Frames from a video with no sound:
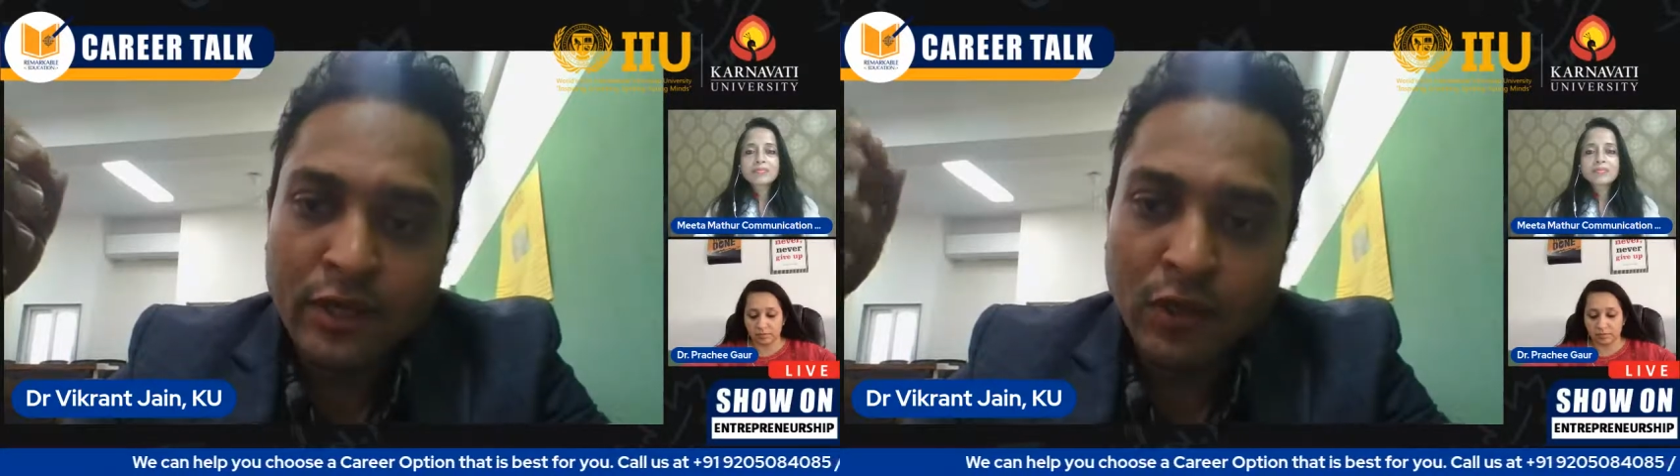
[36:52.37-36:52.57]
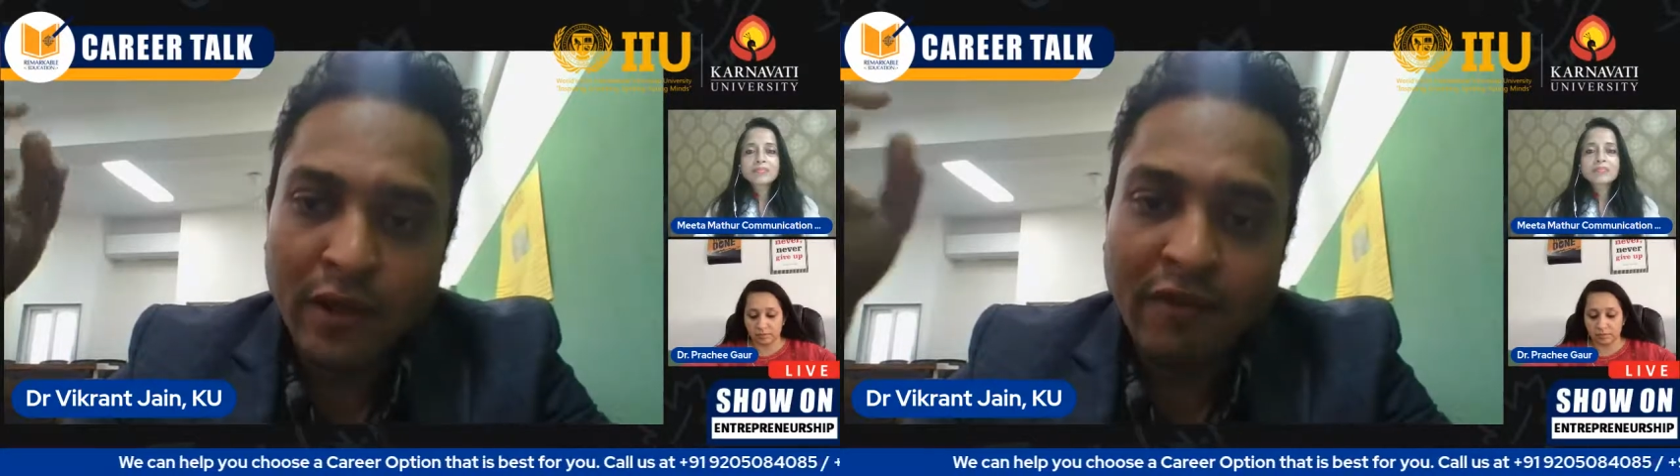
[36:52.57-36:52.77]

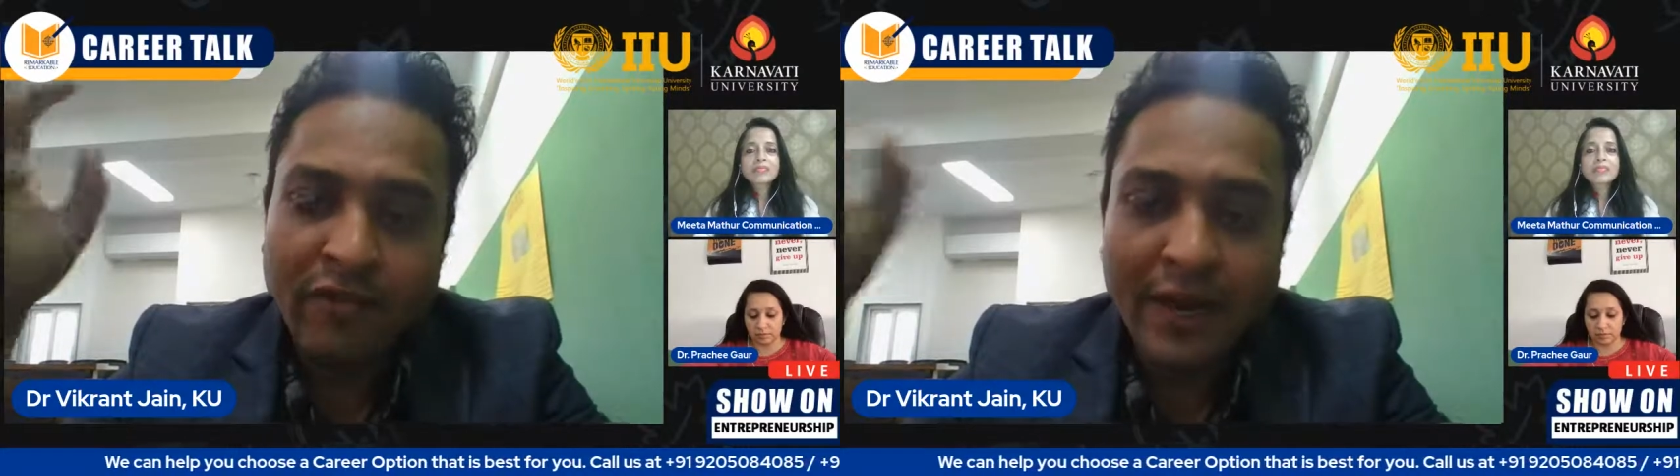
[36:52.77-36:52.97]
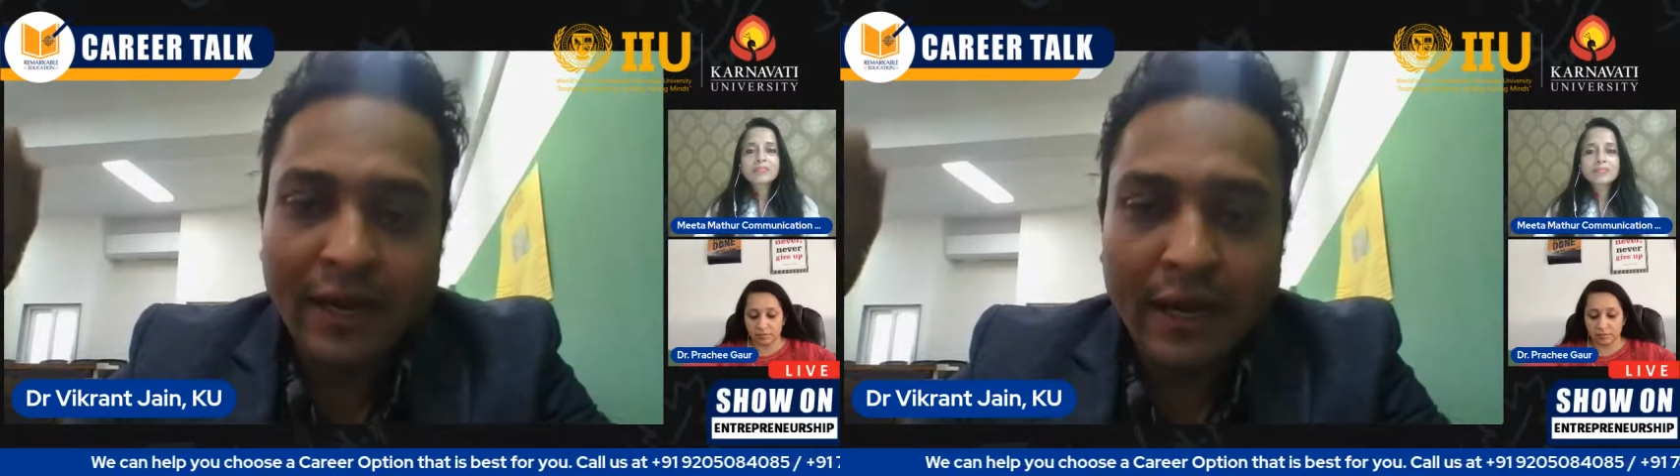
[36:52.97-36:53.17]
So
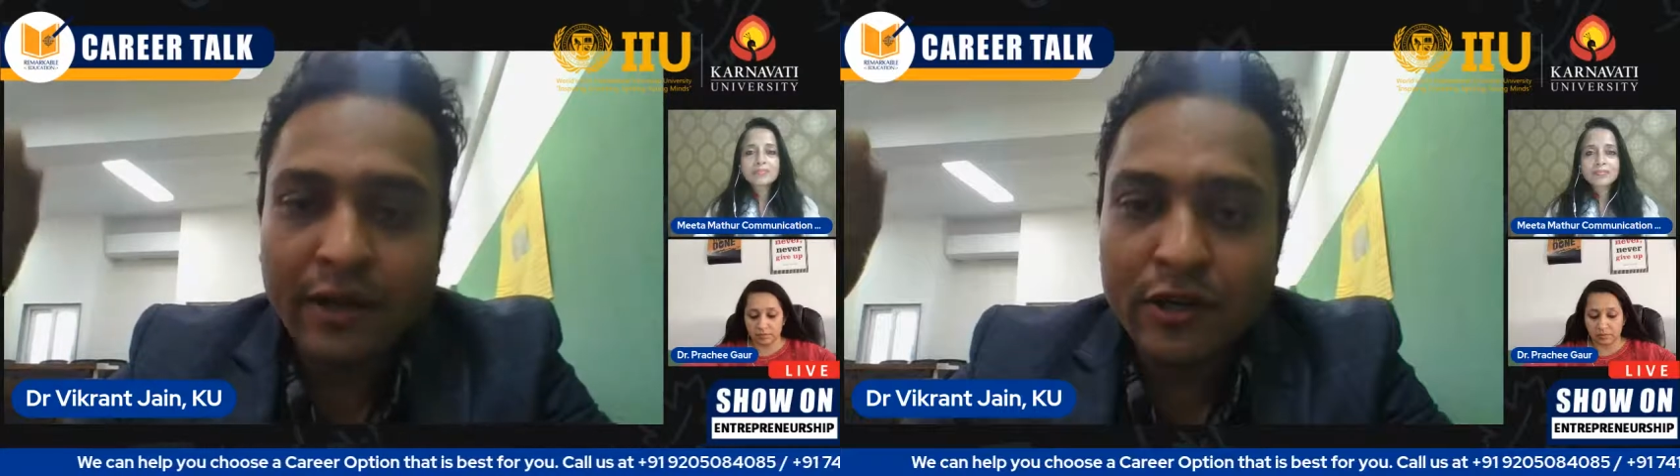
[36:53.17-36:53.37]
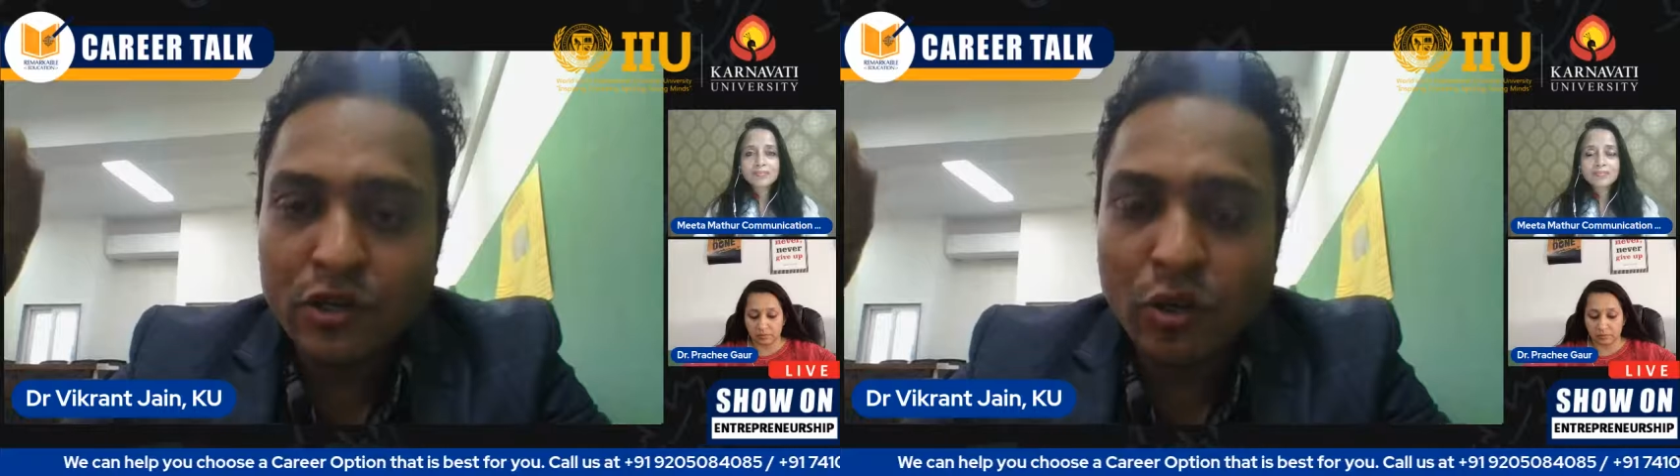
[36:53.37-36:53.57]
if that
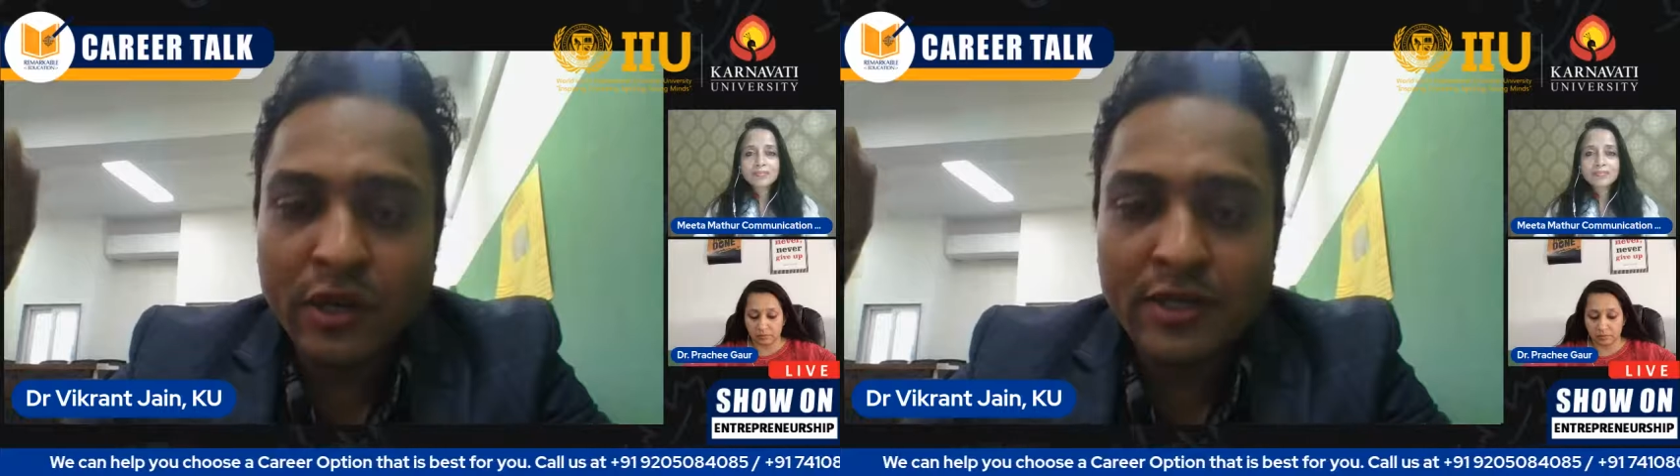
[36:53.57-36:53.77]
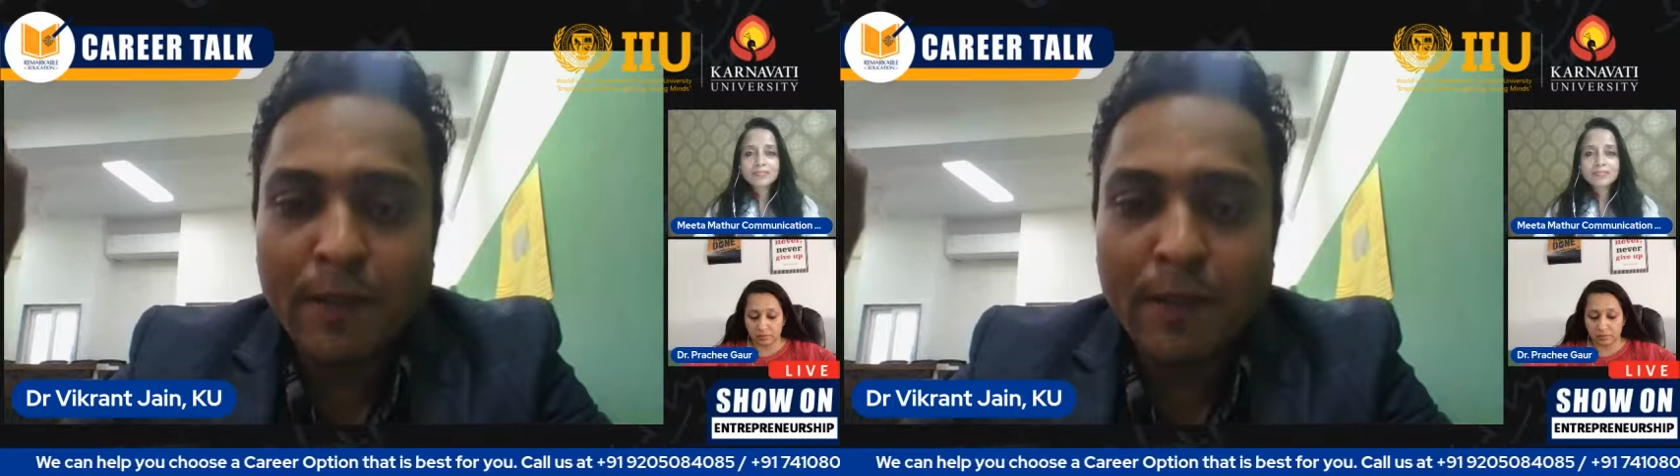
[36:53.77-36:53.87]
electric scooter